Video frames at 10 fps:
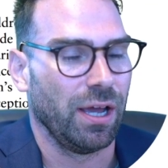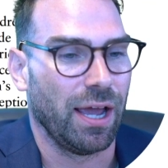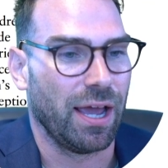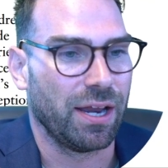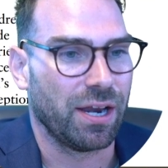
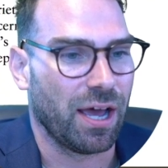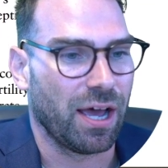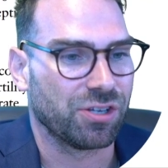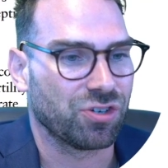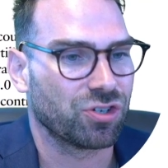And
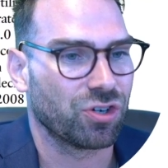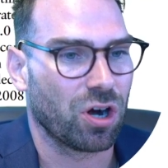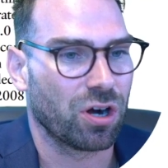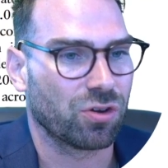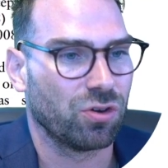structured
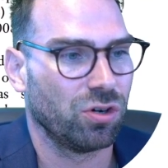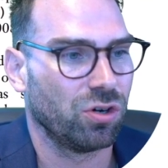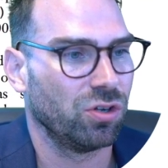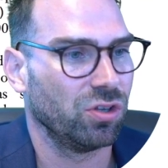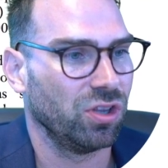
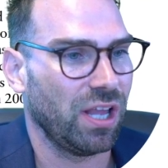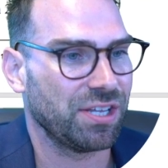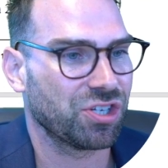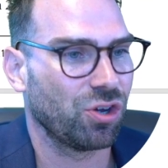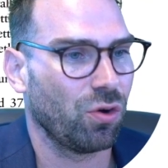article.
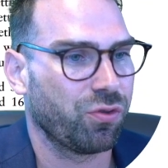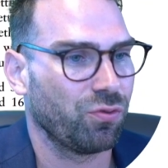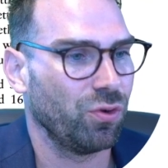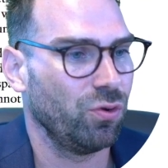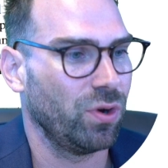Let's go
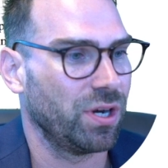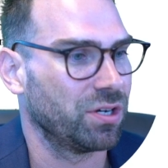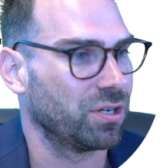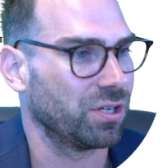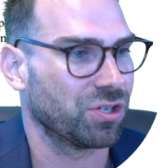through
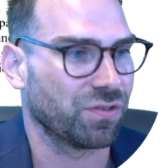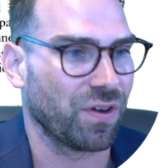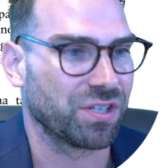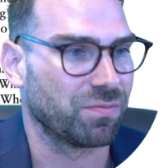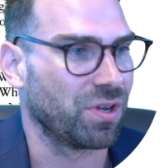and just
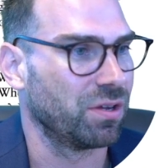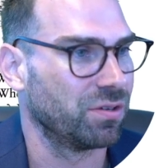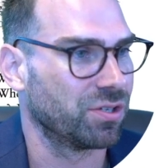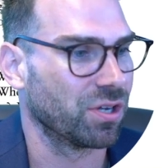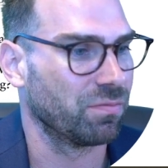find
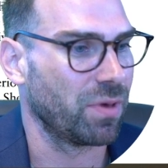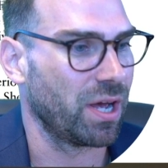some